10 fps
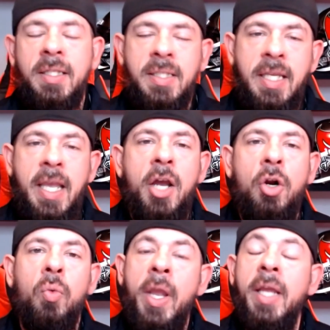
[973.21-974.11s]

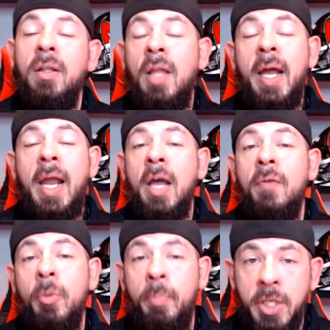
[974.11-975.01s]
Seattle ran a lot out of
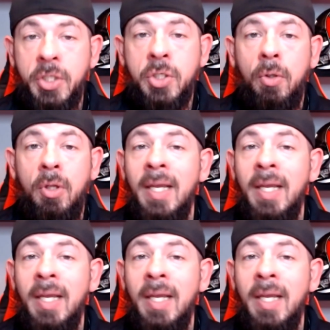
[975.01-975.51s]
the pistol.